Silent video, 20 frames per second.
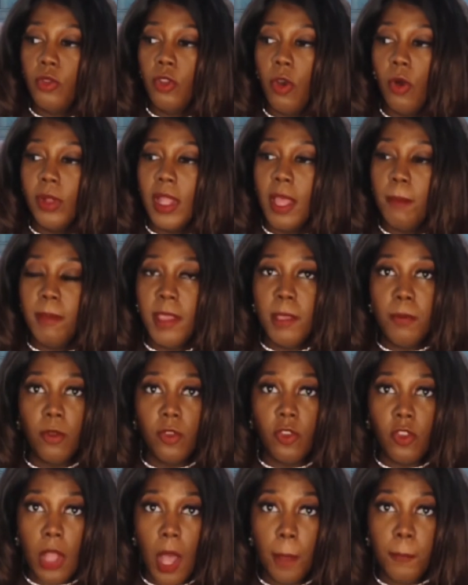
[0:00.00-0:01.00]
Don't let people
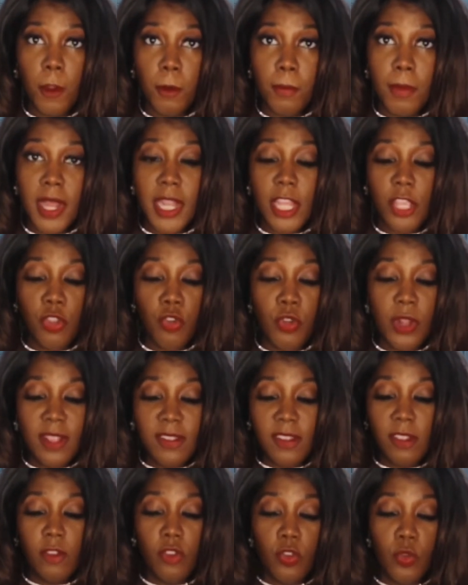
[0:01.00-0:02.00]
stop your money. You
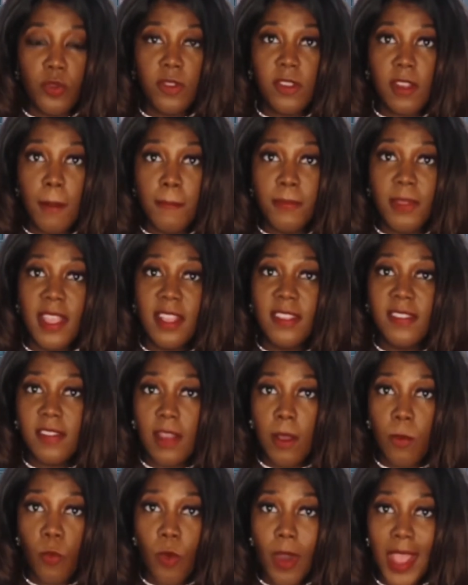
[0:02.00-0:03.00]
need to do something,
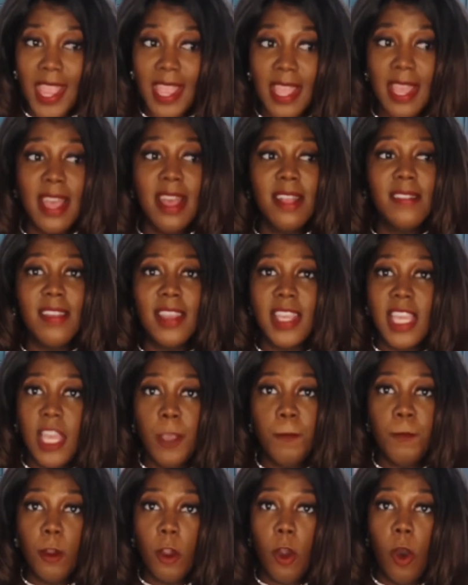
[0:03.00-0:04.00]
some way, to
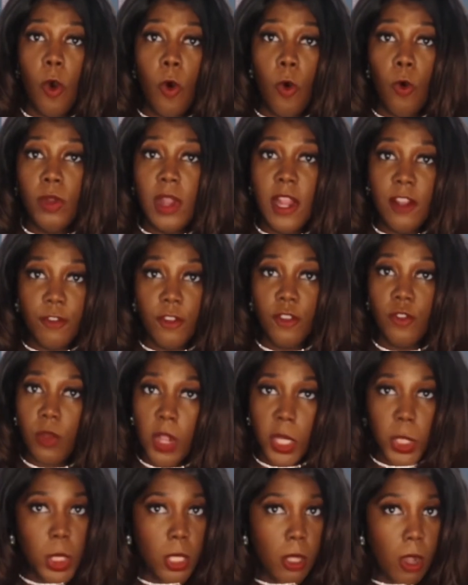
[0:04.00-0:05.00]
keep your own
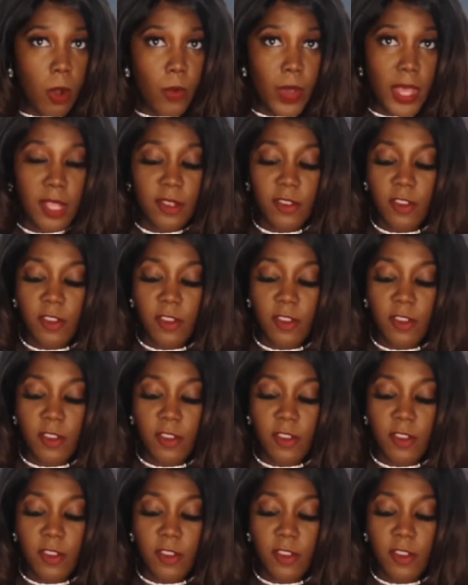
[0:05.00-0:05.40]
infrastructure going.